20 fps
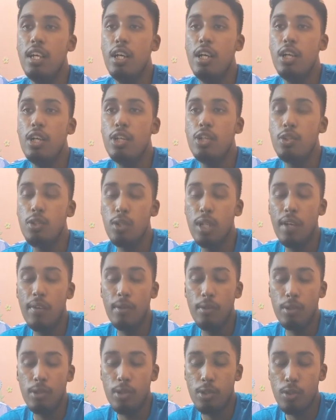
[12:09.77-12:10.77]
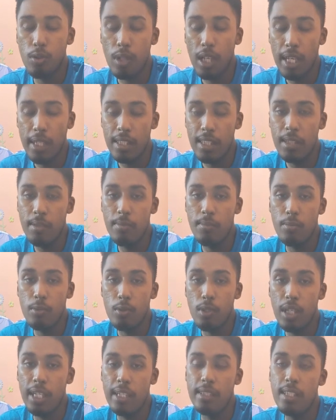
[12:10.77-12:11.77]
to let
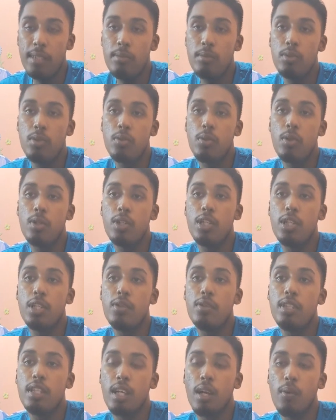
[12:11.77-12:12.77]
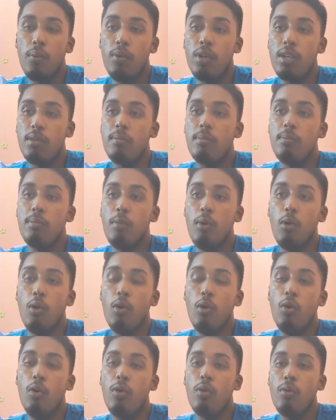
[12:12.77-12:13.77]
them to continue their work
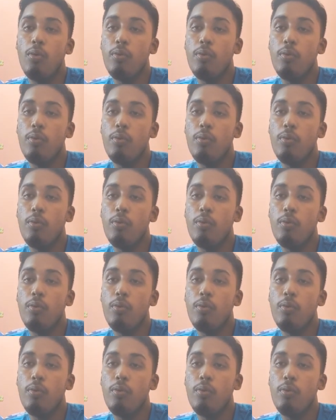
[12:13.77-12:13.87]
more